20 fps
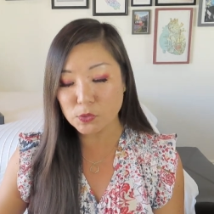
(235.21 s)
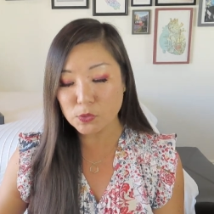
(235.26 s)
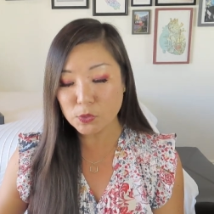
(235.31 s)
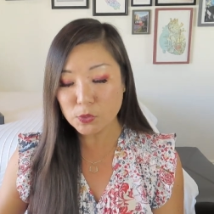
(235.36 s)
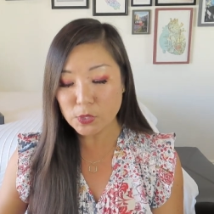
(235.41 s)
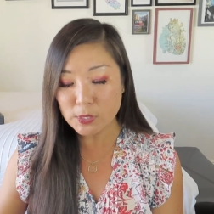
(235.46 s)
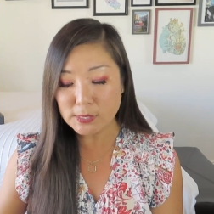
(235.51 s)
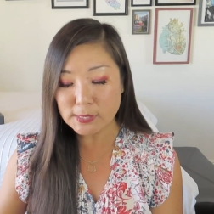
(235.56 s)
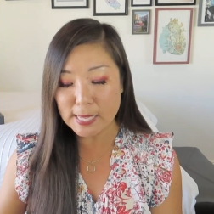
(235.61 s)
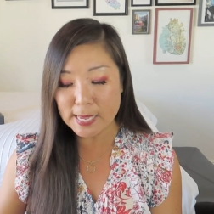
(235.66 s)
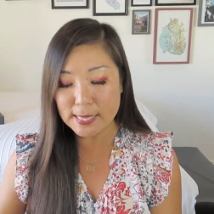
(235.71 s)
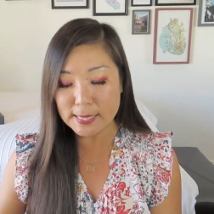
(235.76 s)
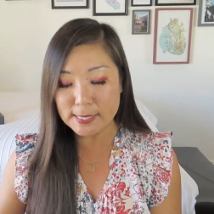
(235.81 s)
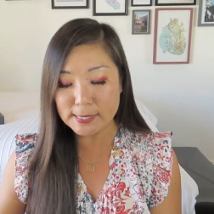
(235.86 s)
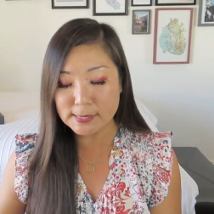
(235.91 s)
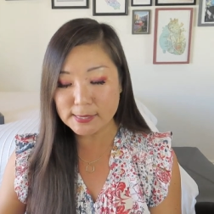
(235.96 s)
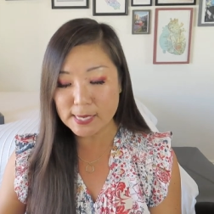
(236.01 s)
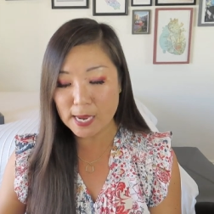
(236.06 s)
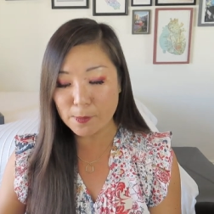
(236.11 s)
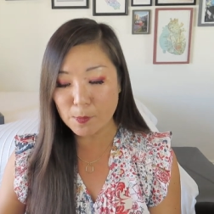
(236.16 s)
So it looks like
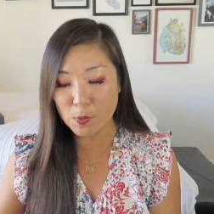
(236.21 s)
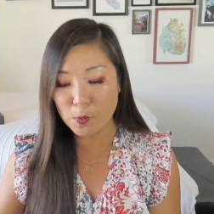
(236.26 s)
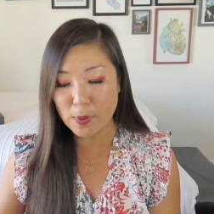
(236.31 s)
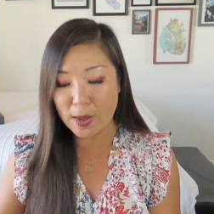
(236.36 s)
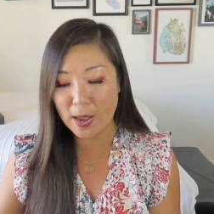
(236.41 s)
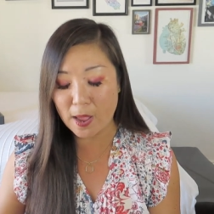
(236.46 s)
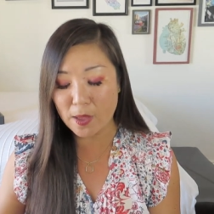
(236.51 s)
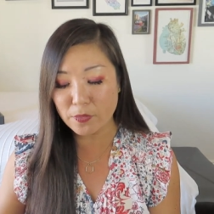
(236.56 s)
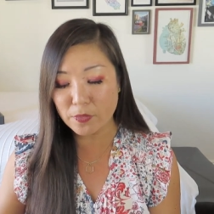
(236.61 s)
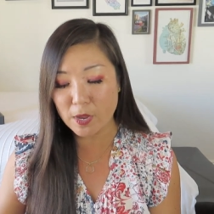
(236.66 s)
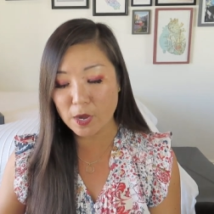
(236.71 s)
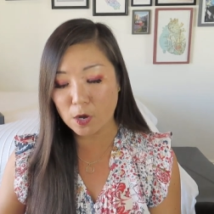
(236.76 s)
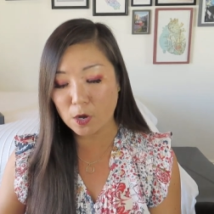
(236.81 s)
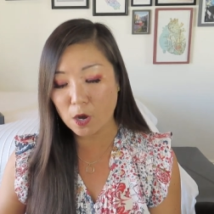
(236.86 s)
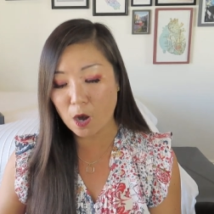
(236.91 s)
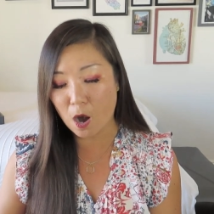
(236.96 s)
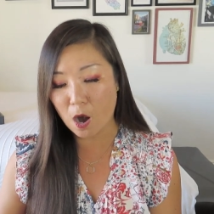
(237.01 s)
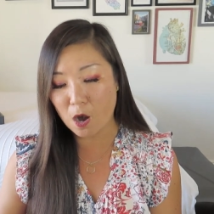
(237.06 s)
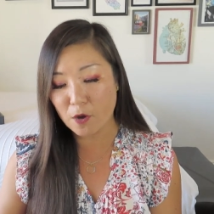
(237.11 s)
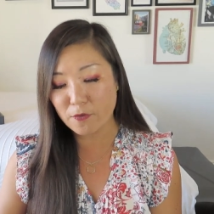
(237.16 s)
this time around
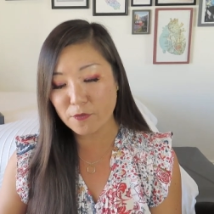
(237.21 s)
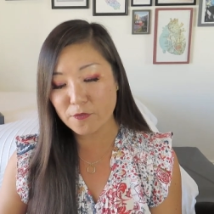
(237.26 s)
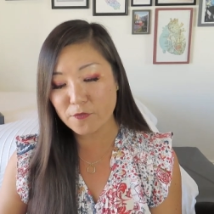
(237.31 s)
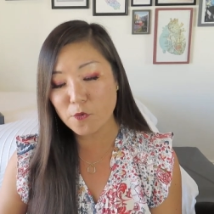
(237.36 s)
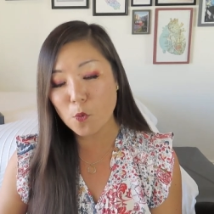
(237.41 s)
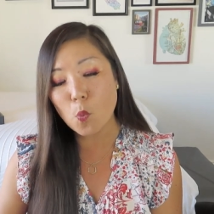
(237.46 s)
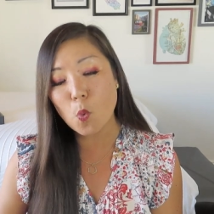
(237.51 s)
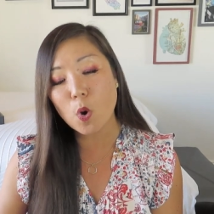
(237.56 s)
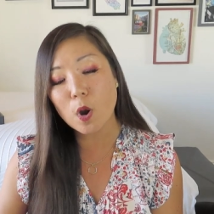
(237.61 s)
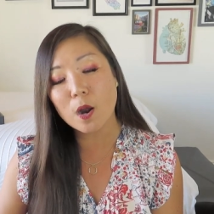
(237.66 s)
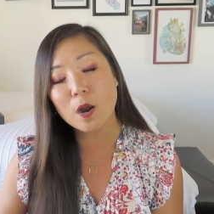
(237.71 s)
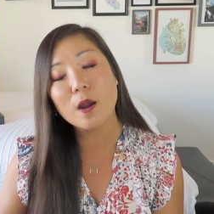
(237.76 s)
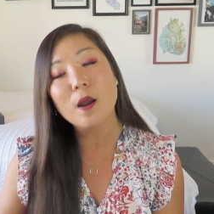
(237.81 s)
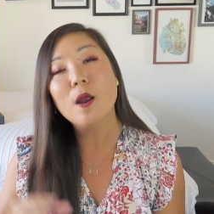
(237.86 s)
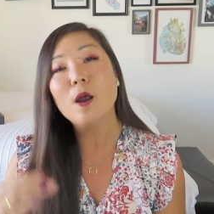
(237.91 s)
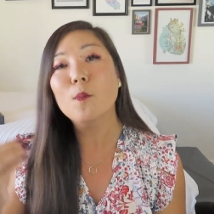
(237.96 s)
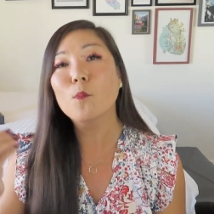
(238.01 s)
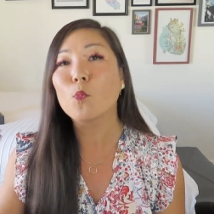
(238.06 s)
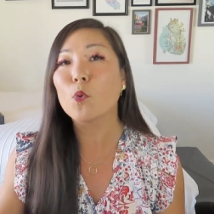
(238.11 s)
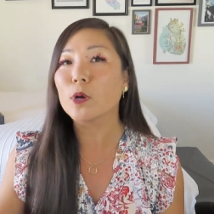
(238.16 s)
there are four
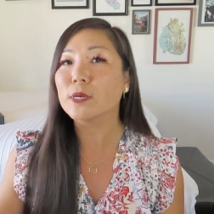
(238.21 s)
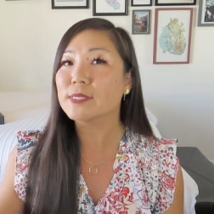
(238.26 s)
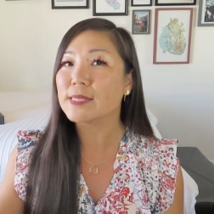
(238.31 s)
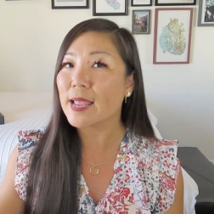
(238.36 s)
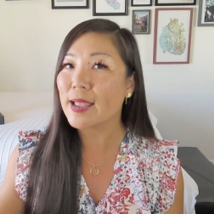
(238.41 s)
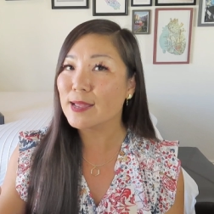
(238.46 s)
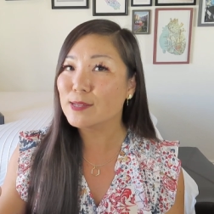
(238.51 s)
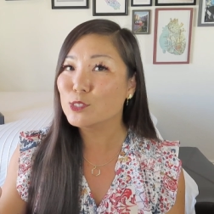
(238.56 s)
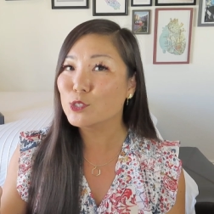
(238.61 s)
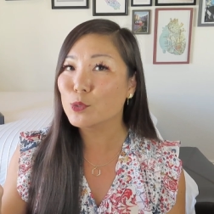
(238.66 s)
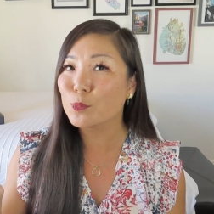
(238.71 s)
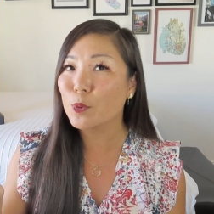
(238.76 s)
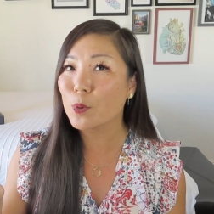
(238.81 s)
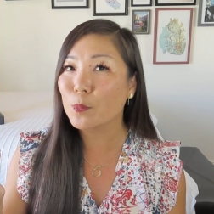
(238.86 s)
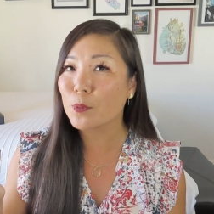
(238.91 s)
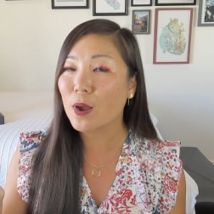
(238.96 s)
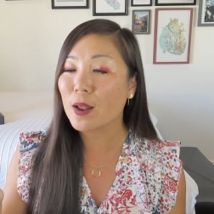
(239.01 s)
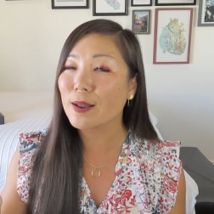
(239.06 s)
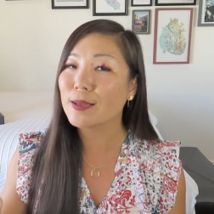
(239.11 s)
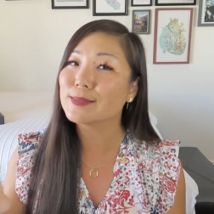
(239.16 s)
more
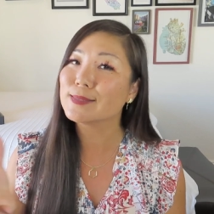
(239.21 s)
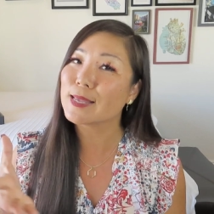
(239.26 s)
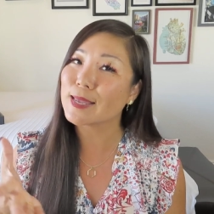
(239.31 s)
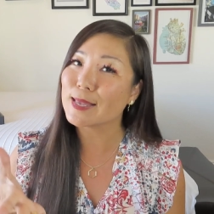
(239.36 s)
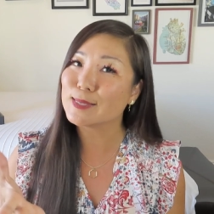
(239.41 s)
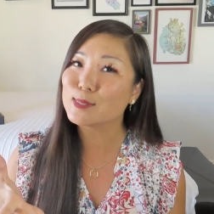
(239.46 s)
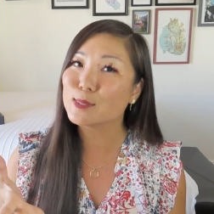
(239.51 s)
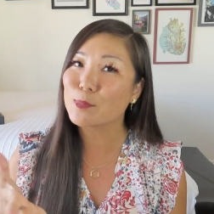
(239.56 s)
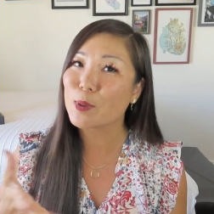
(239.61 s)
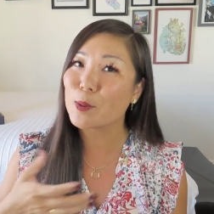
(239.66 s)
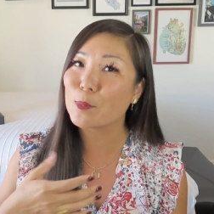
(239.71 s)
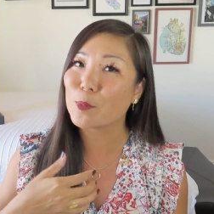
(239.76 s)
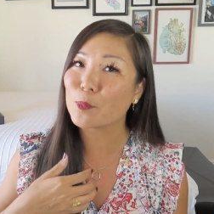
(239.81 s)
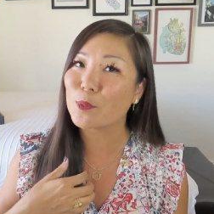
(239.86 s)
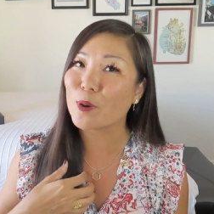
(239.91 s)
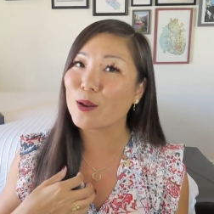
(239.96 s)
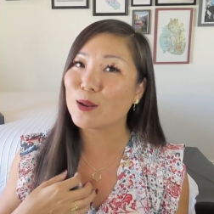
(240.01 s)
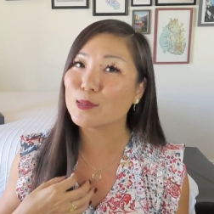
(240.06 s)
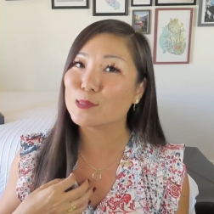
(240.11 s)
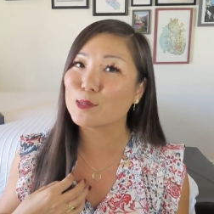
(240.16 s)
tangible products. I guess the paper
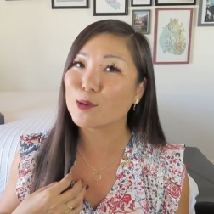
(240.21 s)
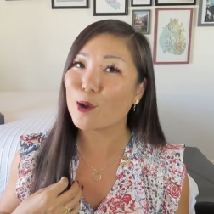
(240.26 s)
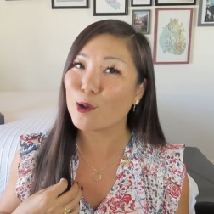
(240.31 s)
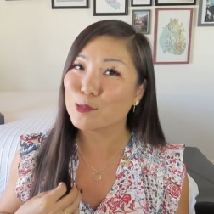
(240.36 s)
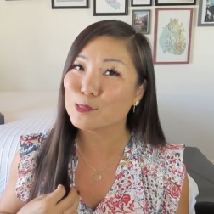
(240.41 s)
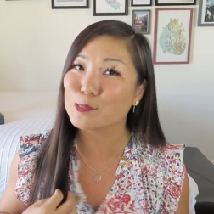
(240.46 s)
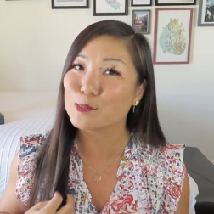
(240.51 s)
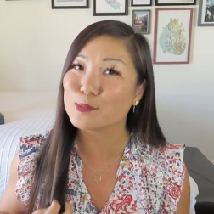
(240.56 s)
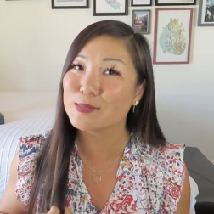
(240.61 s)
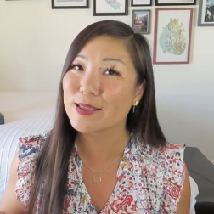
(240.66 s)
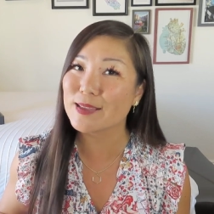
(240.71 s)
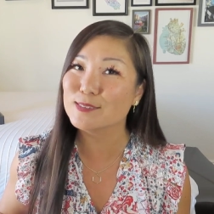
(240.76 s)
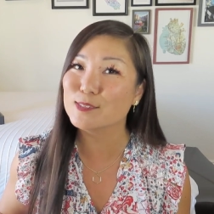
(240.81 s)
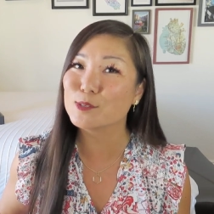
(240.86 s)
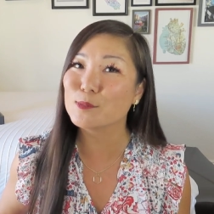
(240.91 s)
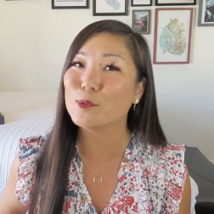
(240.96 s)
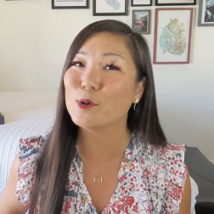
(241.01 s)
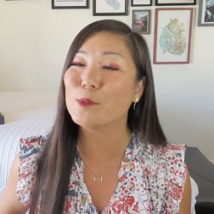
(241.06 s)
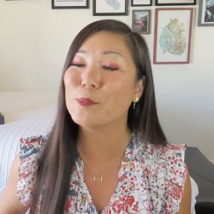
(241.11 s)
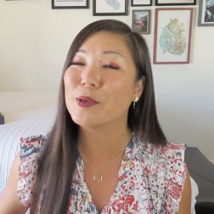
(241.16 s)
products are also
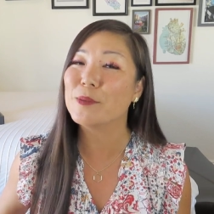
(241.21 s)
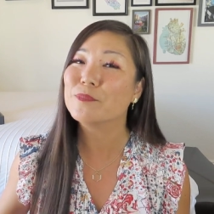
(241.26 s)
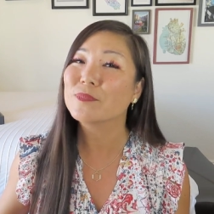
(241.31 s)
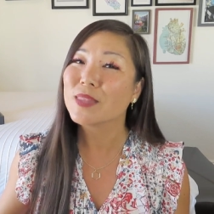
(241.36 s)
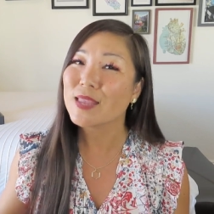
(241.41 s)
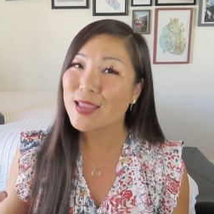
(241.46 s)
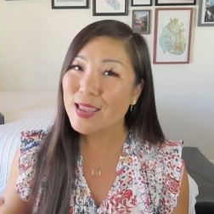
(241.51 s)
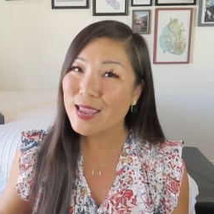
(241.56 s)
tangible, but